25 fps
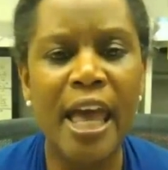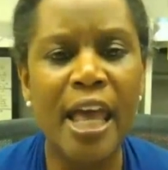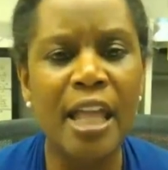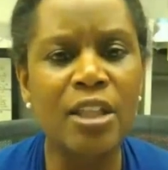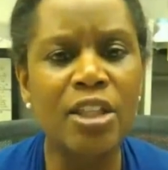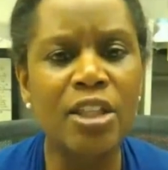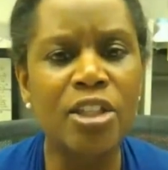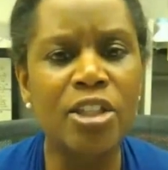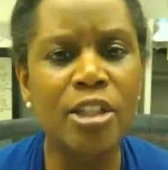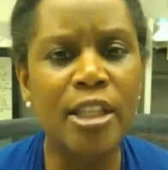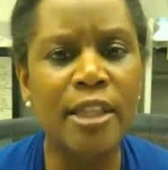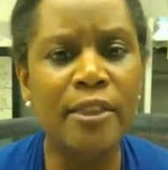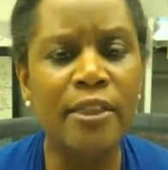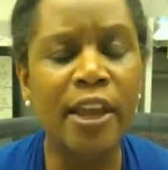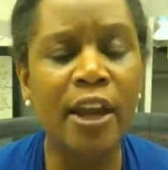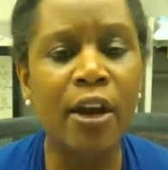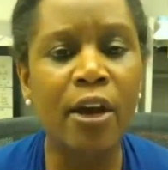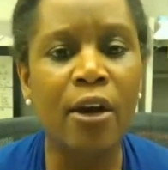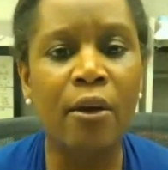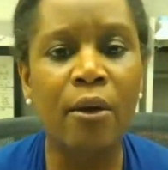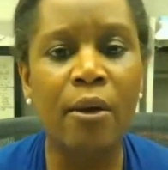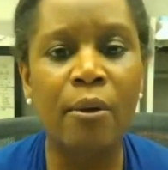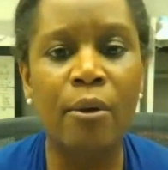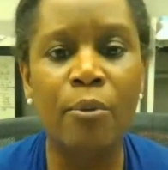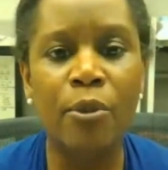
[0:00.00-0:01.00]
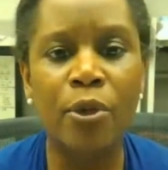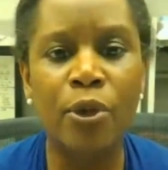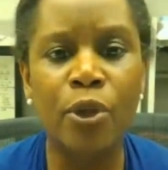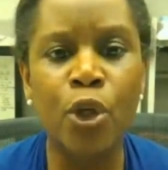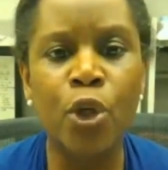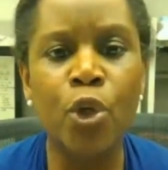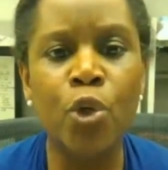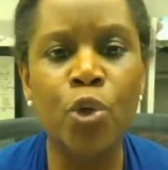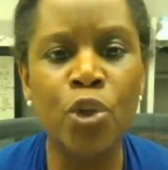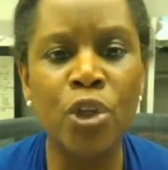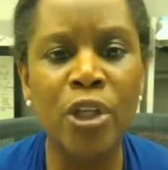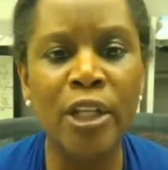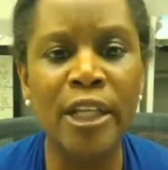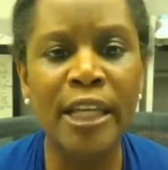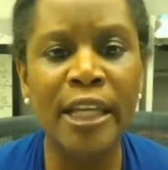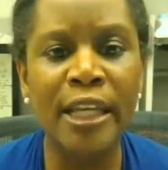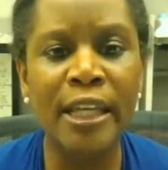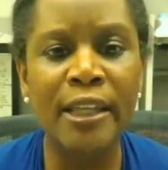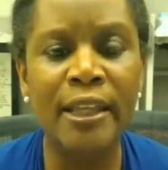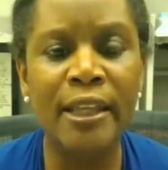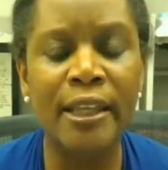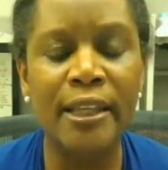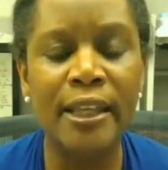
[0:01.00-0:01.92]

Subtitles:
and they're usually